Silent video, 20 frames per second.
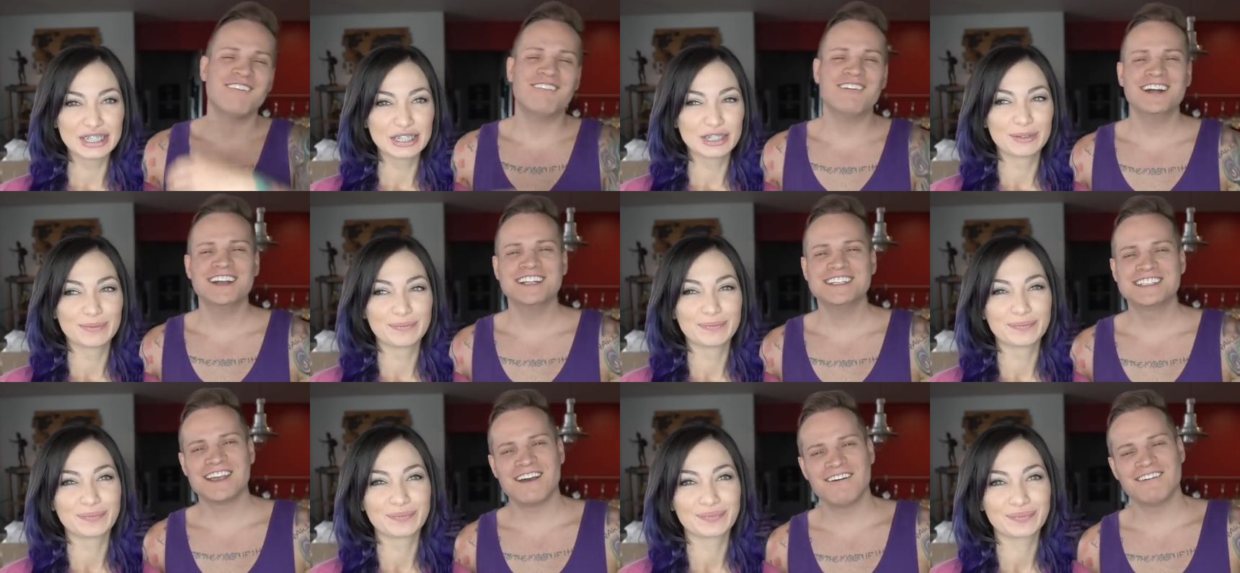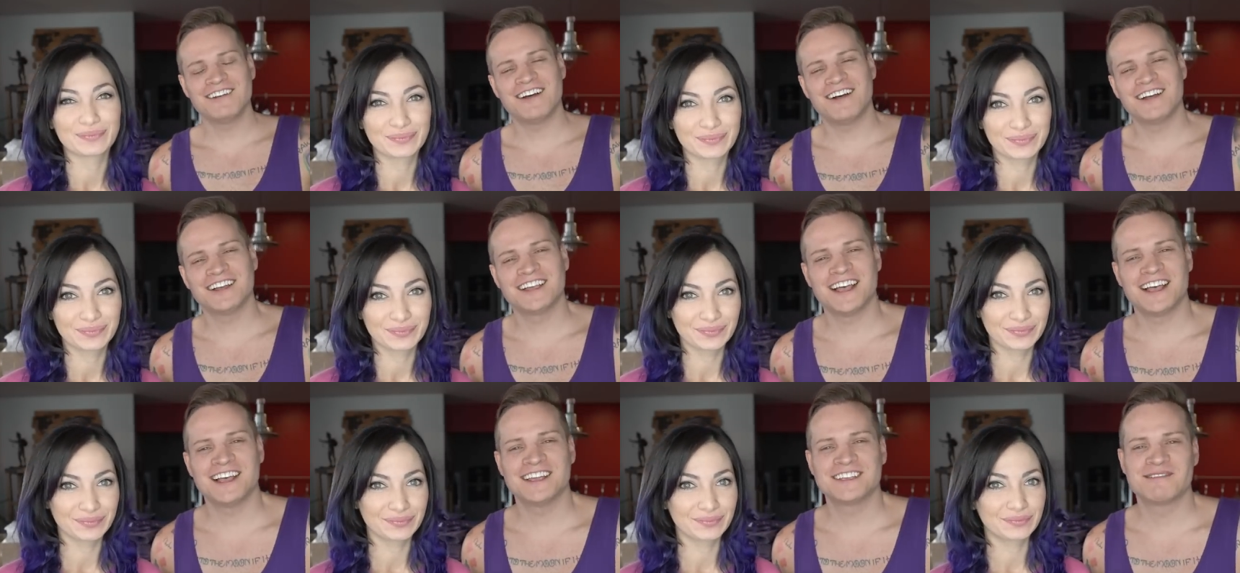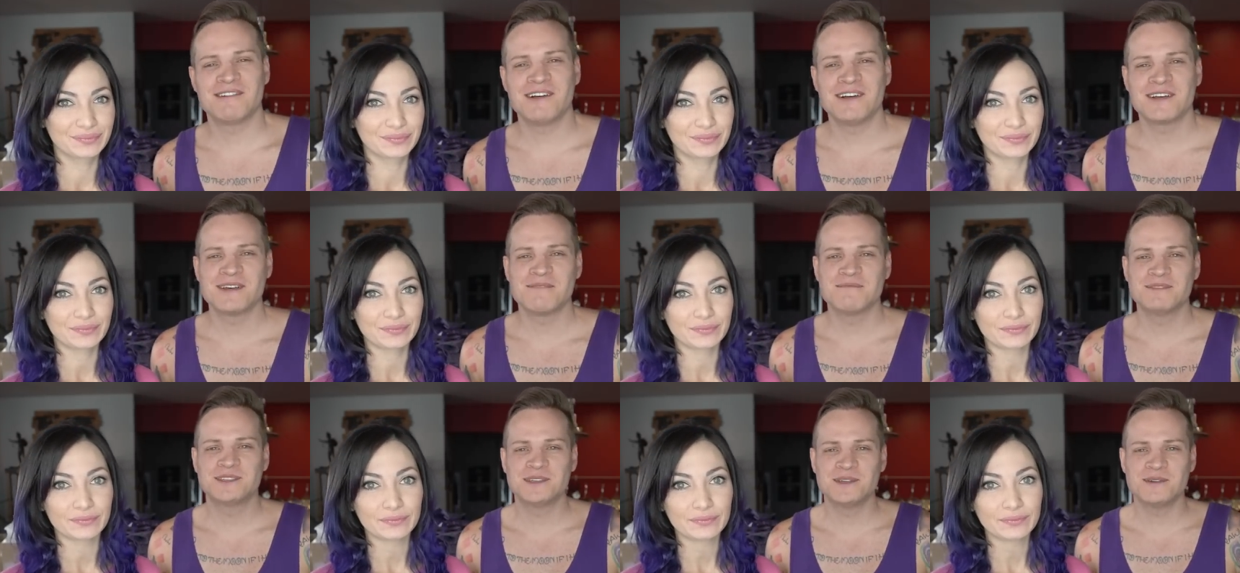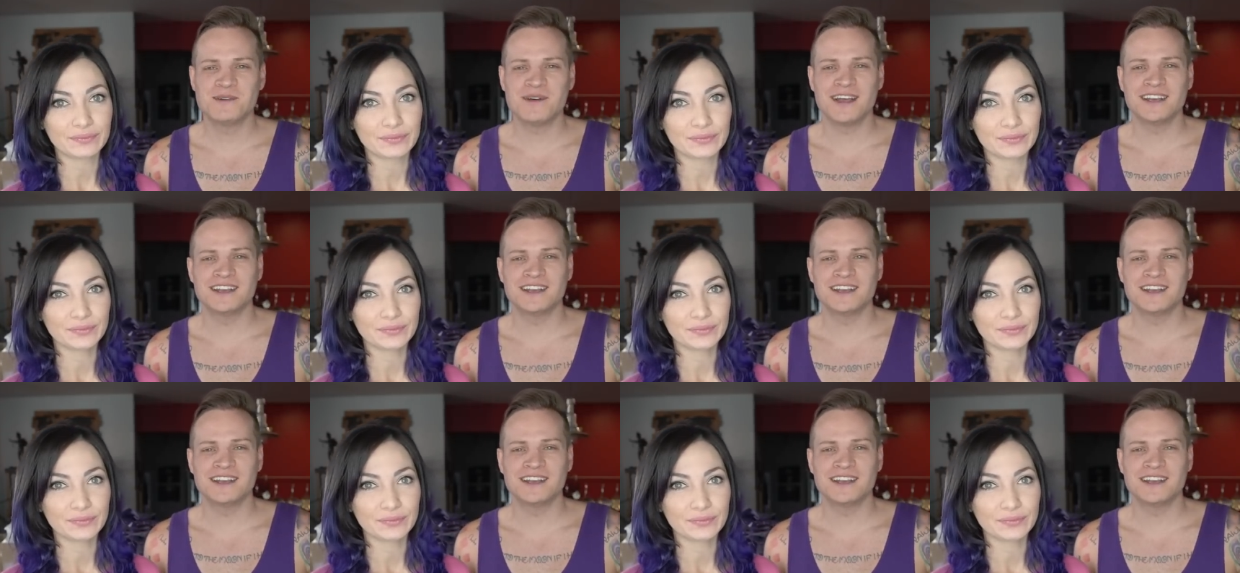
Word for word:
Speaker 1: what is going on, guys? Welcome to